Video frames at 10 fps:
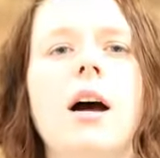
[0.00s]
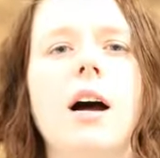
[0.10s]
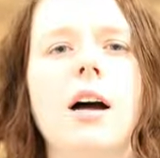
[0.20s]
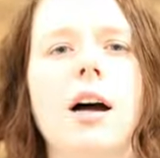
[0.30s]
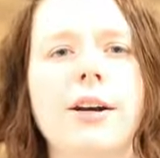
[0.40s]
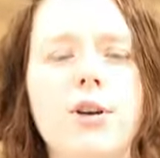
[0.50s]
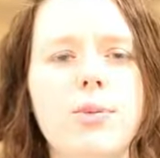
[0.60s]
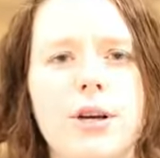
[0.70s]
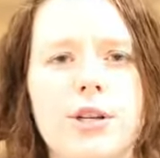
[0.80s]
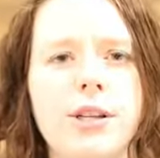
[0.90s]
I know you
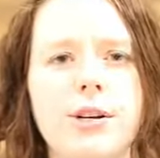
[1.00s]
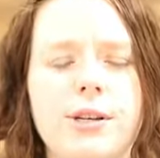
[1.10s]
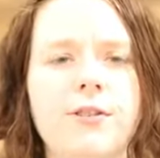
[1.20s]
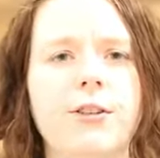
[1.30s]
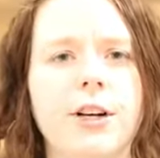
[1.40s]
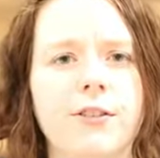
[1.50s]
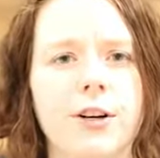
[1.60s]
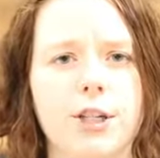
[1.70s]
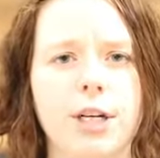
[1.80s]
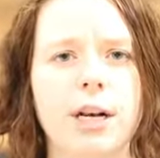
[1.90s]
mentioned there's a free
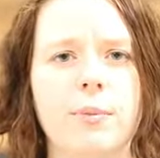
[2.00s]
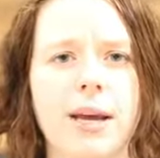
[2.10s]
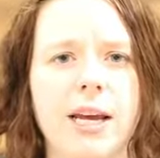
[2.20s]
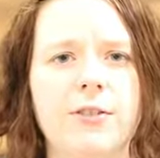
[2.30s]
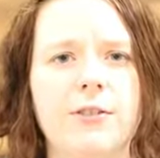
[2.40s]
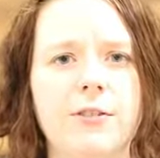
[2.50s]
version and a paid